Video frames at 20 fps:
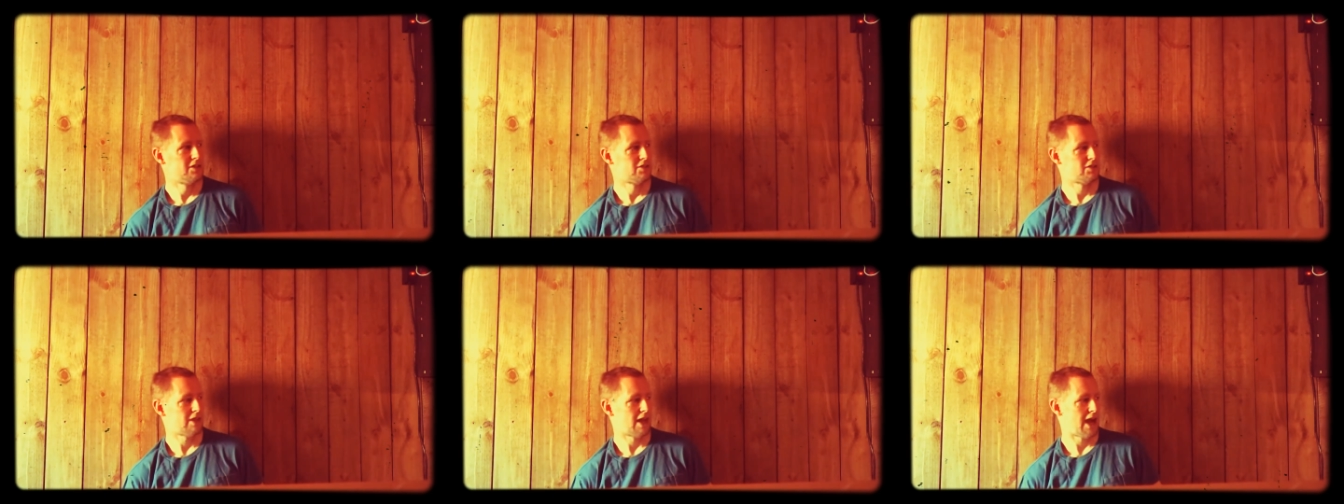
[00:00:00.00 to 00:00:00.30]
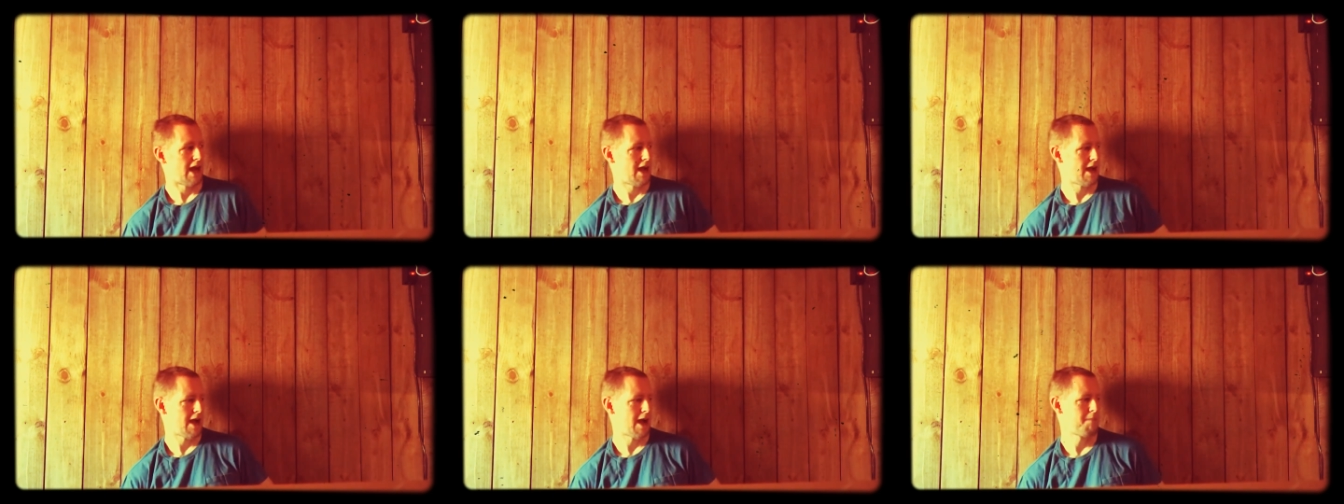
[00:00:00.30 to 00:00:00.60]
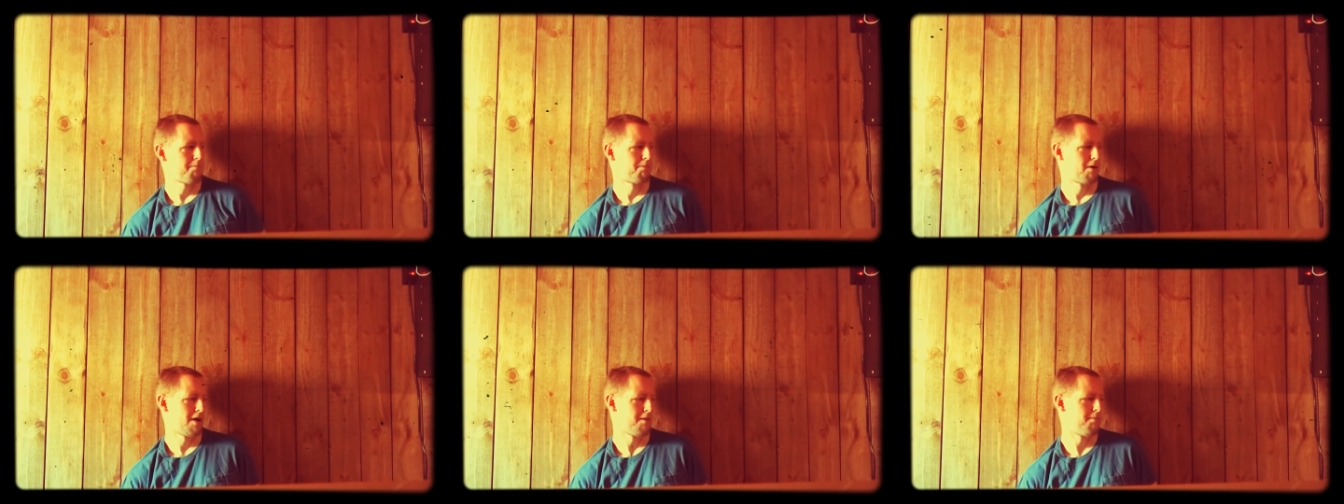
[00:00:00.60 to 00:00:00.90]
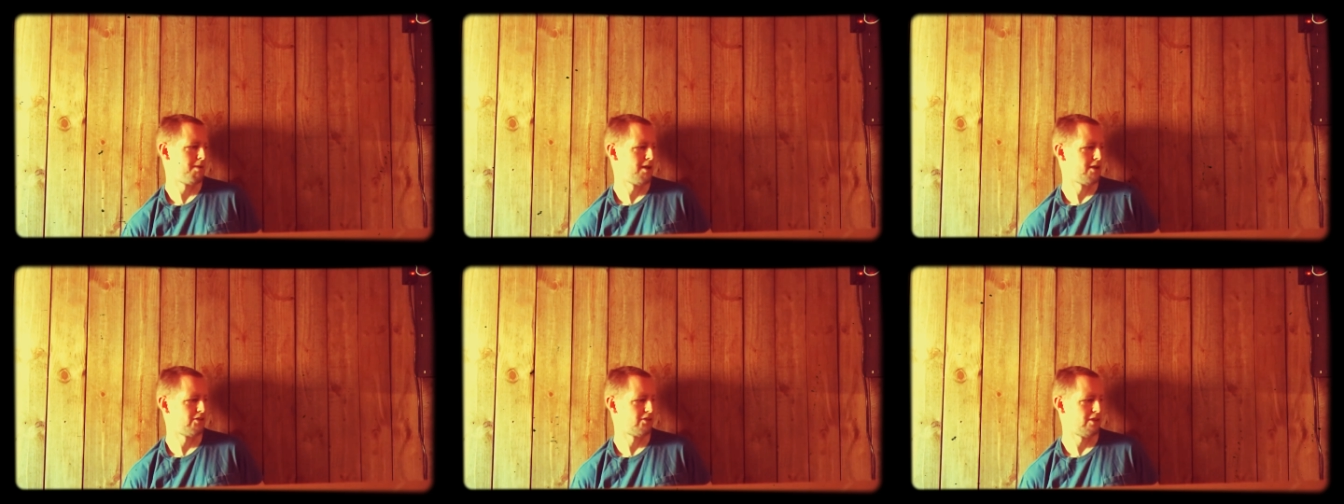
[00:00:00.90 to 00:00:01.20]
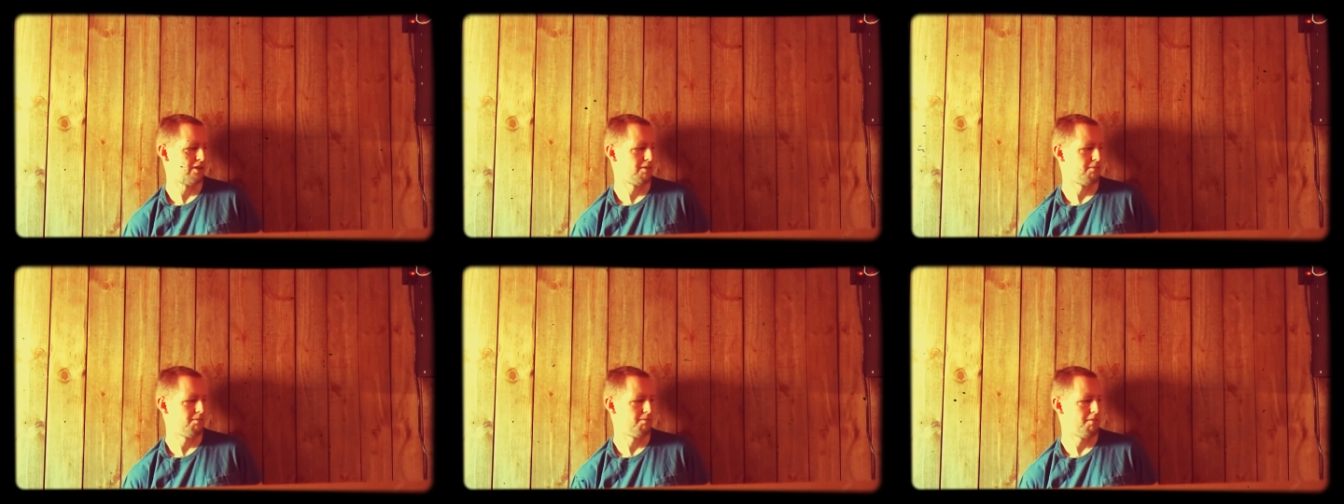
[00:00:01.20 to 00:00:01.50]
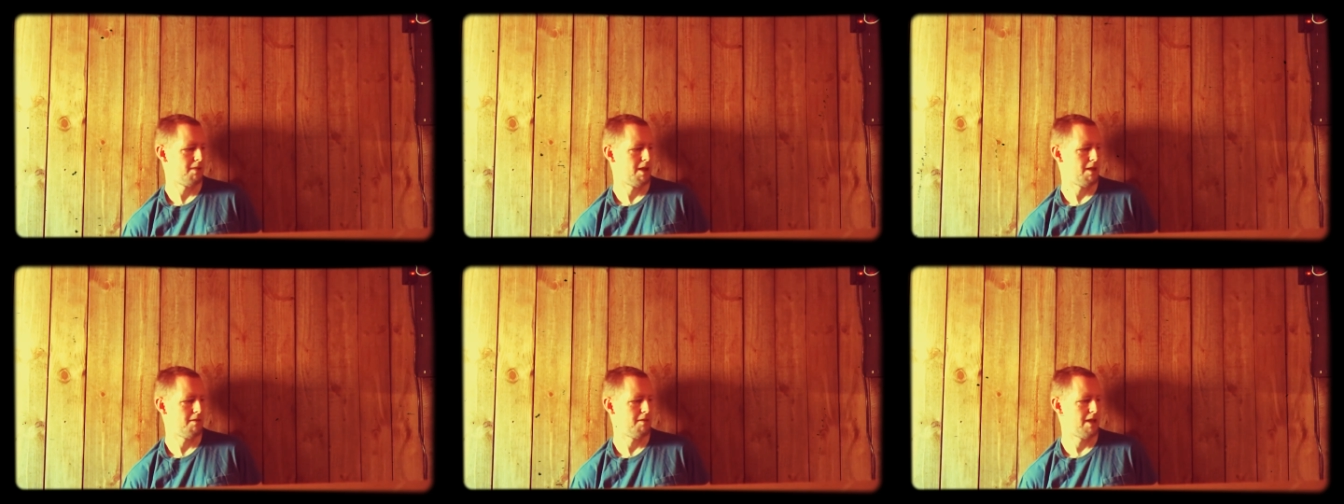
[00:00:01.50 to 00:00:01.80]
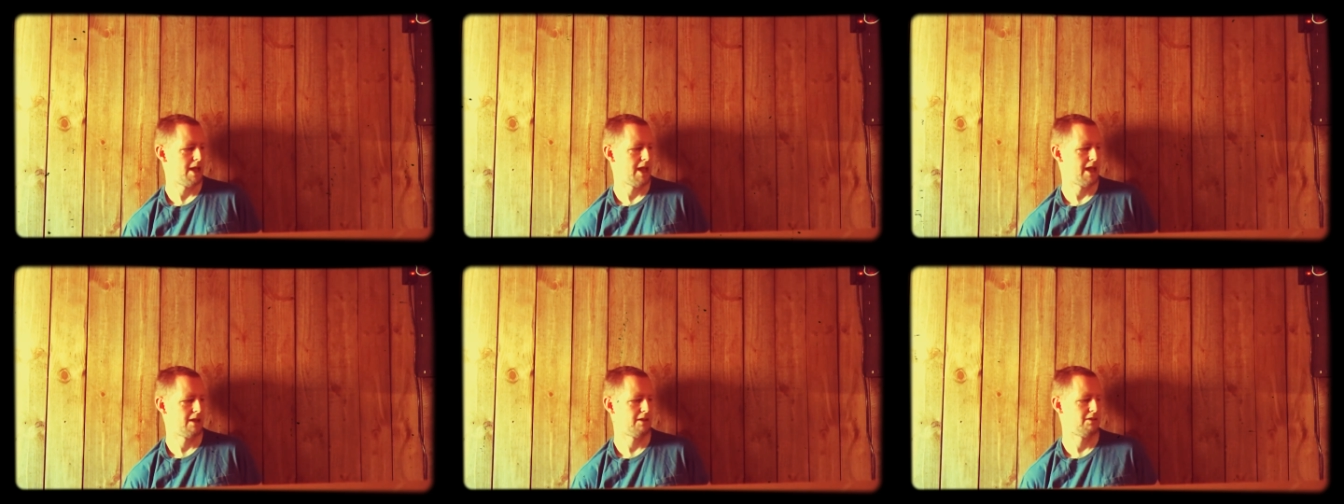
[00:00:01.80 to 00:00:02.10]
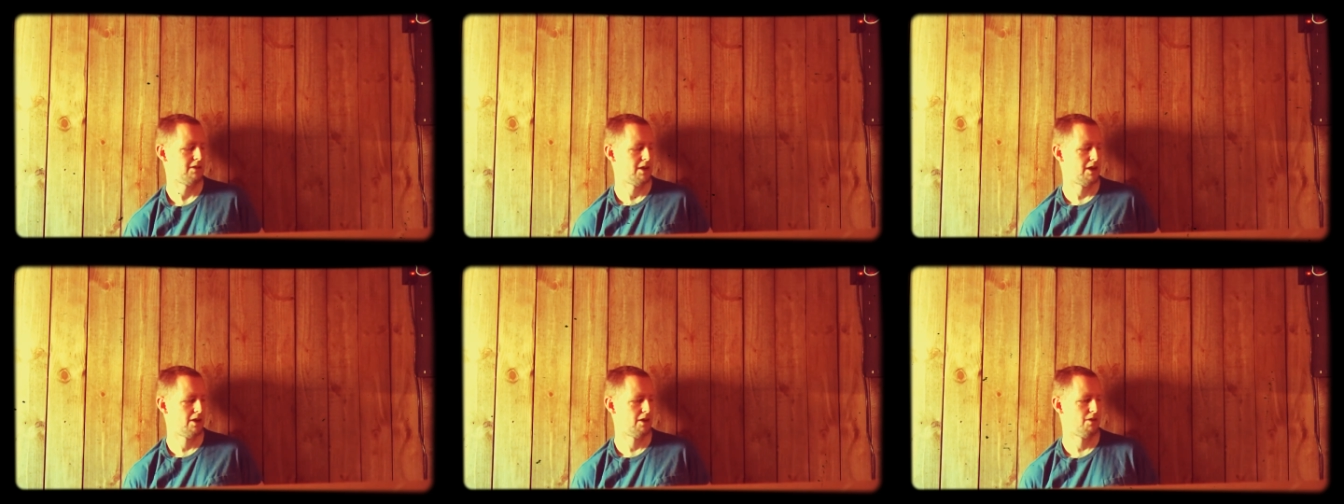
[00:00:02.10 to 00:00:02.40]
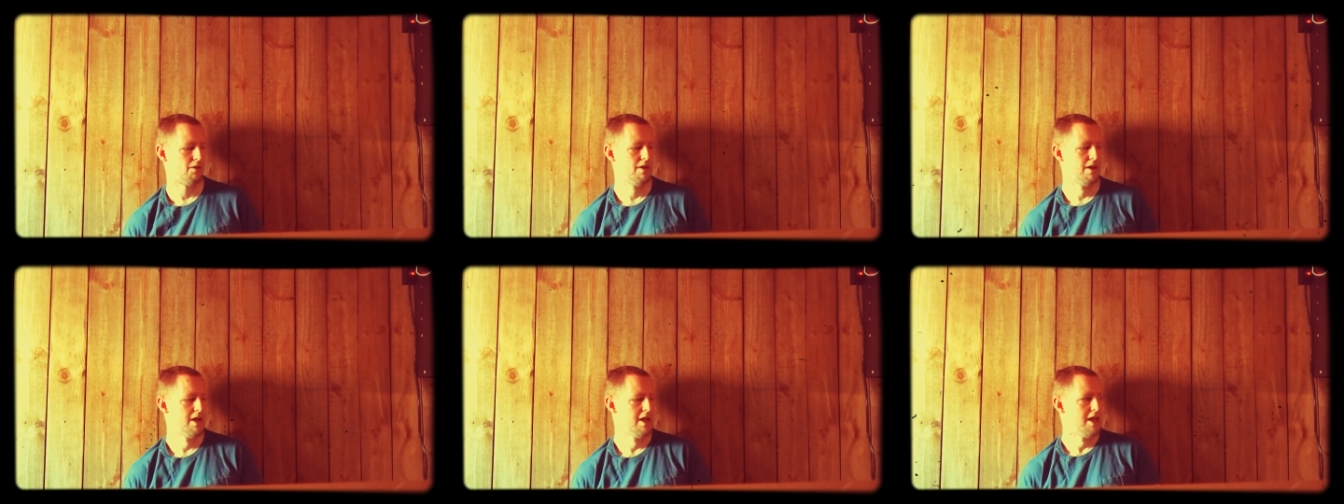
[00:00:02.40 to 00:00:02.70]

I'm pretty busy, and you know,